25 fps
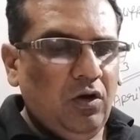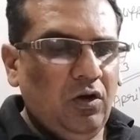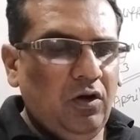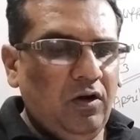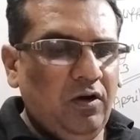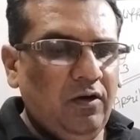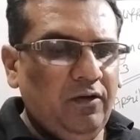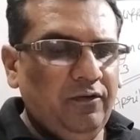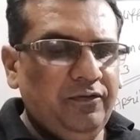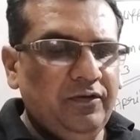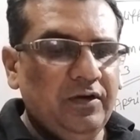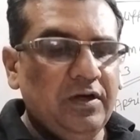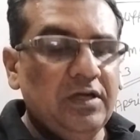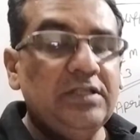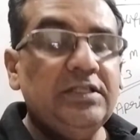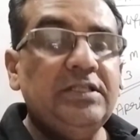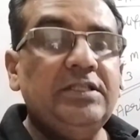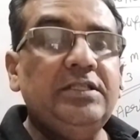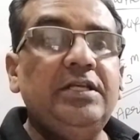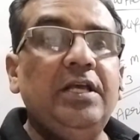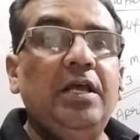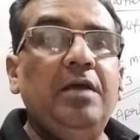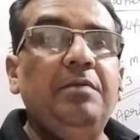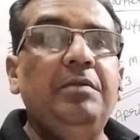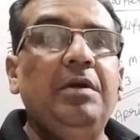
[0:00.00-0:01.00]
of
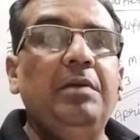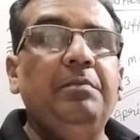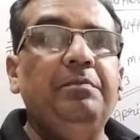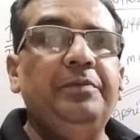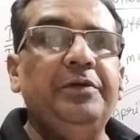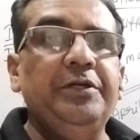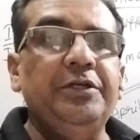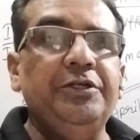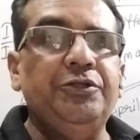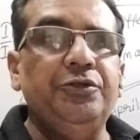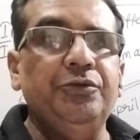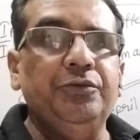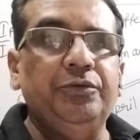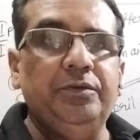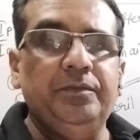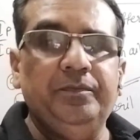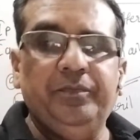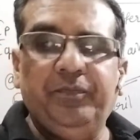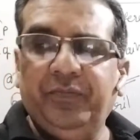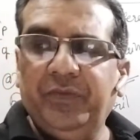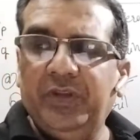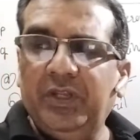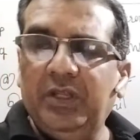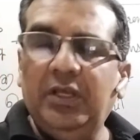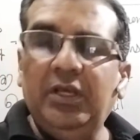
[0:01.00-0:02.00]
same amplitude.
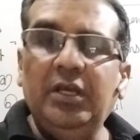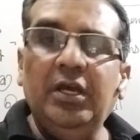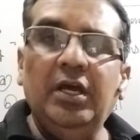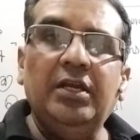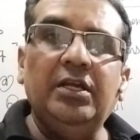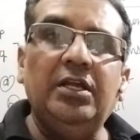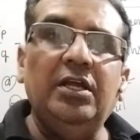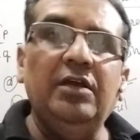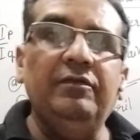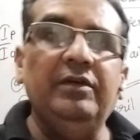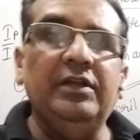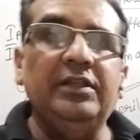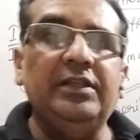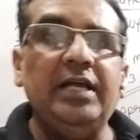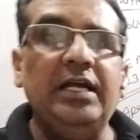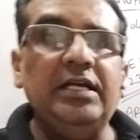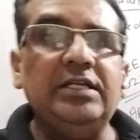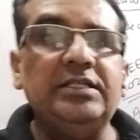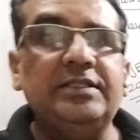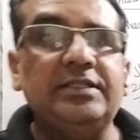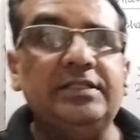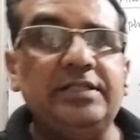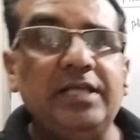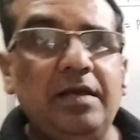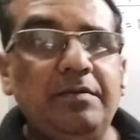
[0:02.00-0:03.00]
Here given that
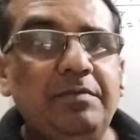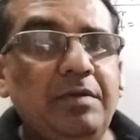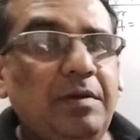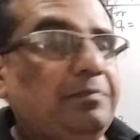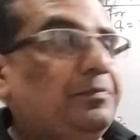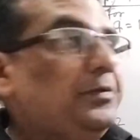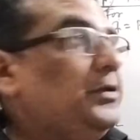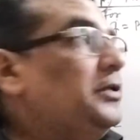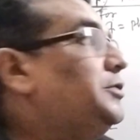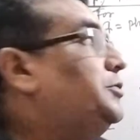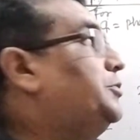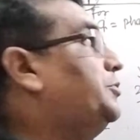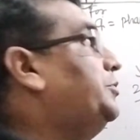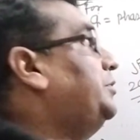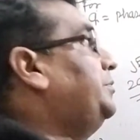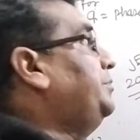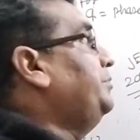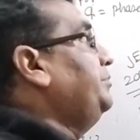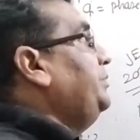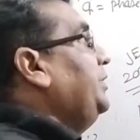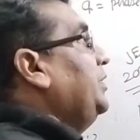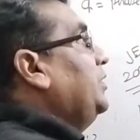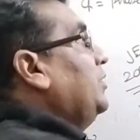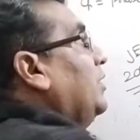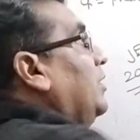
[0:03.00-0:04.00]
same amplitude
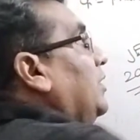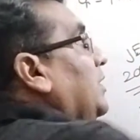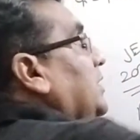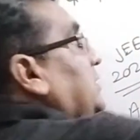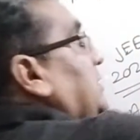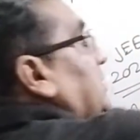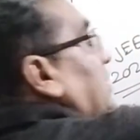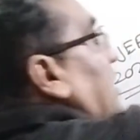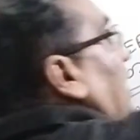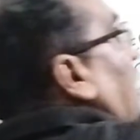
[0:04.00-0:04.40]
because